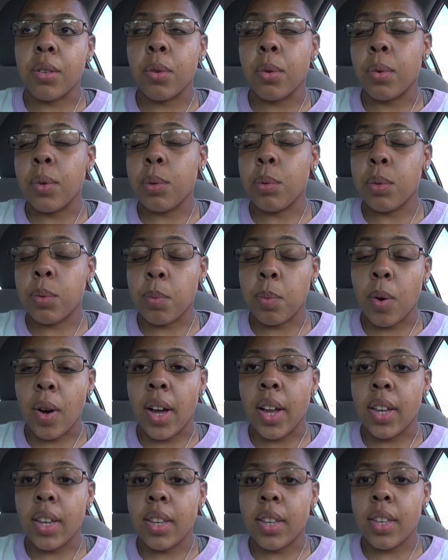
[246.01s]
who was
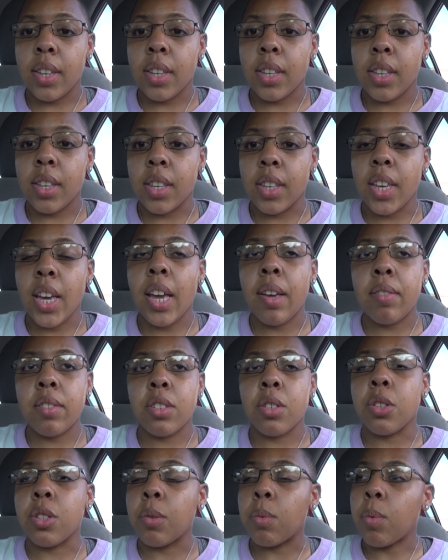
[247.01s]
white, gave it
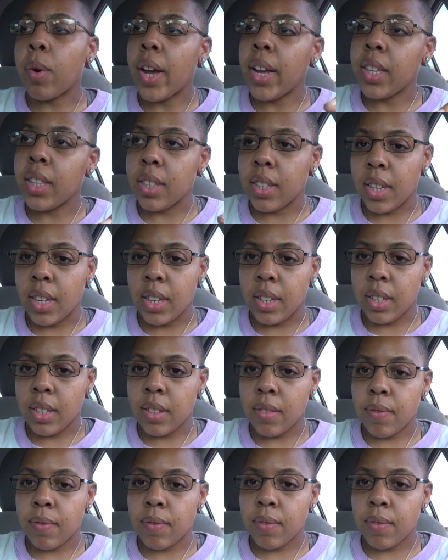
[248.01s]
to the white lady.